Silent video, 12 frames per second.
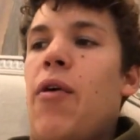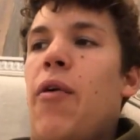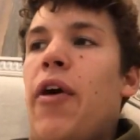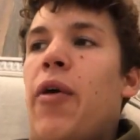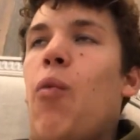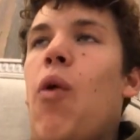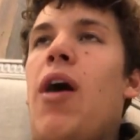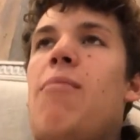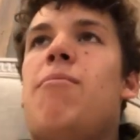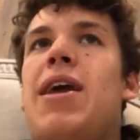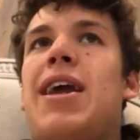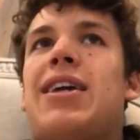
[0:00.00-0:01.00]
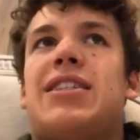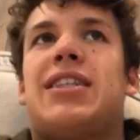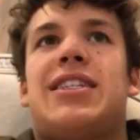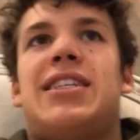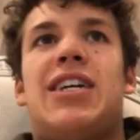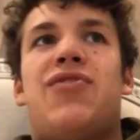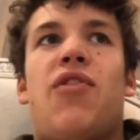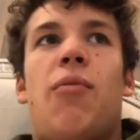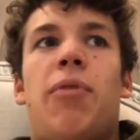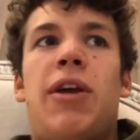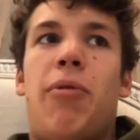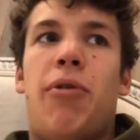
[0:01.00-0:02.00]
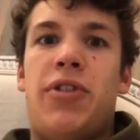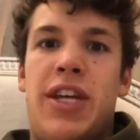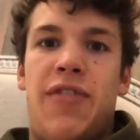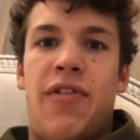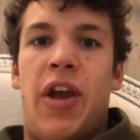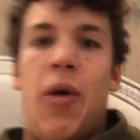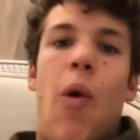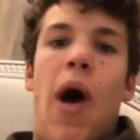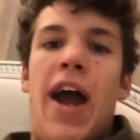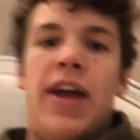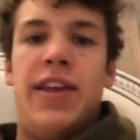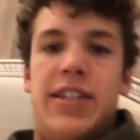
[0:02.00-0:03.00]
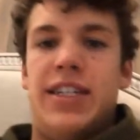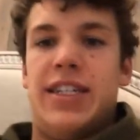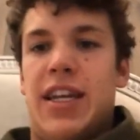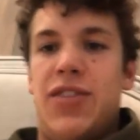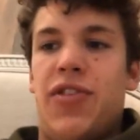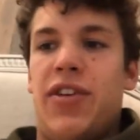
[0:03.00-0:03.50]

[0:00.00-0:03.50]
Like, what makes successful people different? Like, why are they successful?